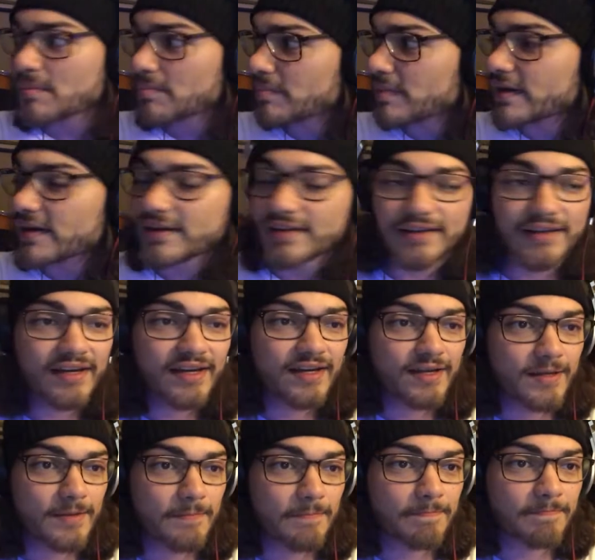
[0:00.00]
but
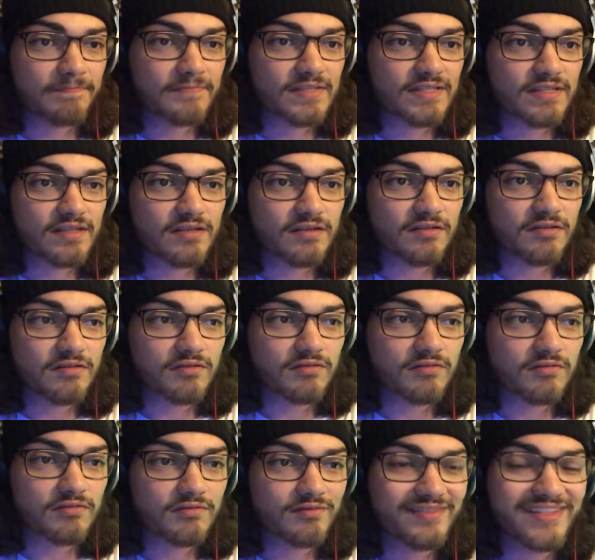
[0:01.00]

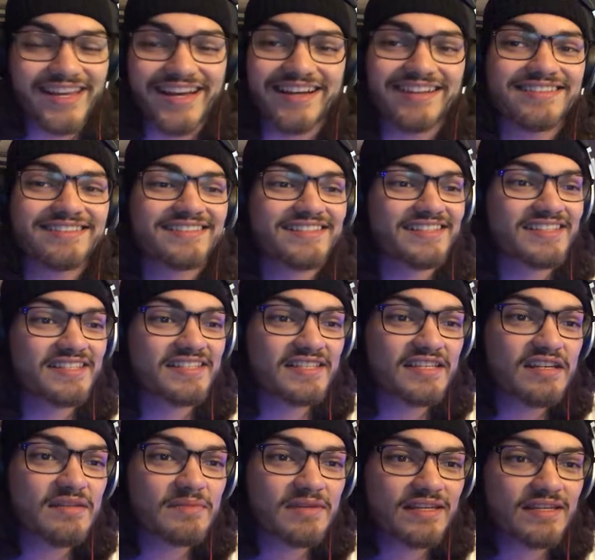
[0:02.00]
so yeah, this is
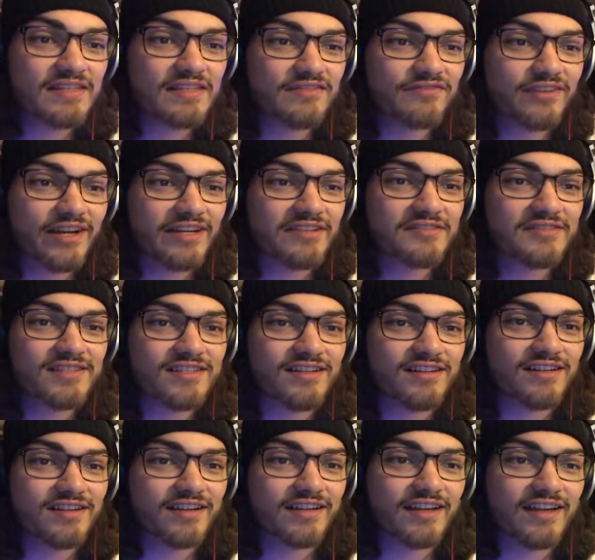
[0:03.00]
gonna be the final
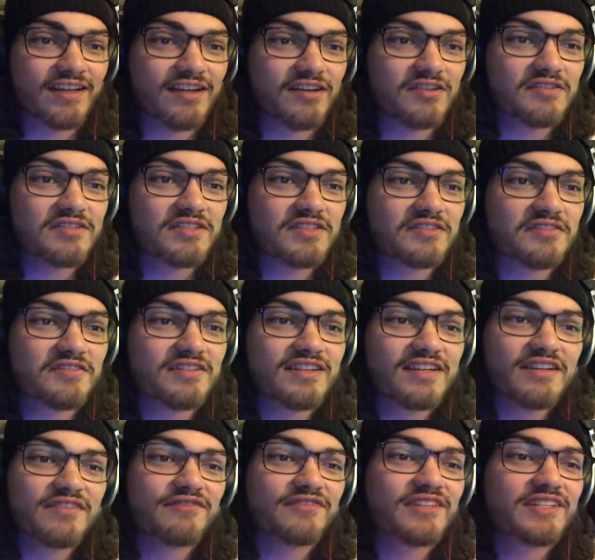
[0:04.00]
song and also
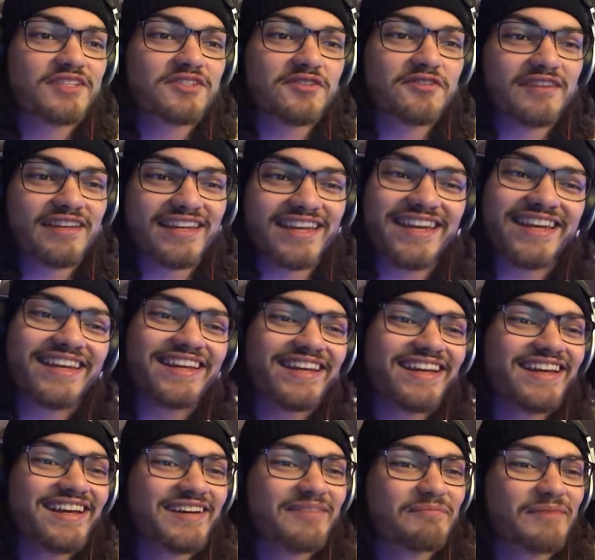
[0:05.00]
featuring
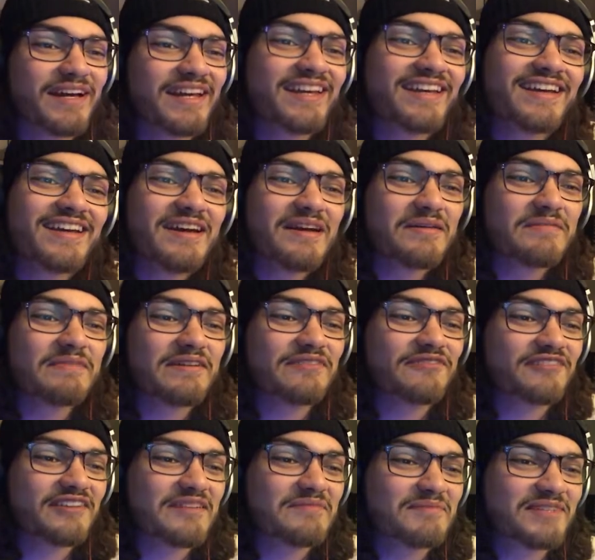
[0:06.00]
my
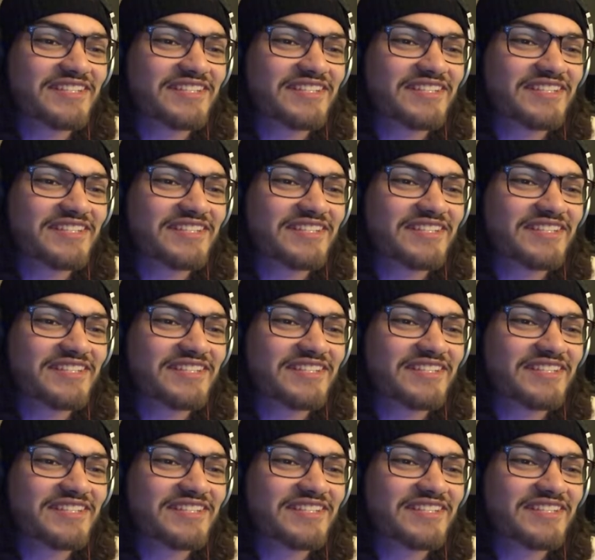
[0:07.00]
friend